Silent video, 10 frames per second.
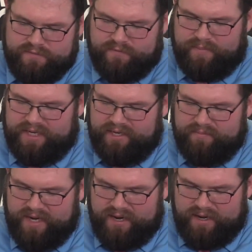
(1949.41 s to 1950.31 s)
forbidden to
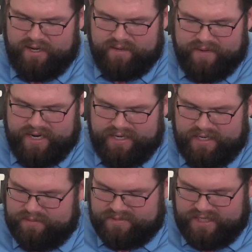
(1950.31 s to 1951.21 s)
marry, and commanding
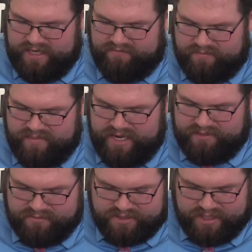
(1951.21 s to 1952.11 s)
to abstain from
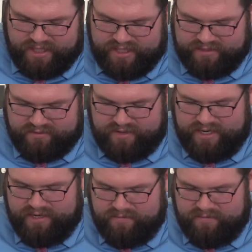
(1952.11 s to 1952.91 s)
meats which God hath created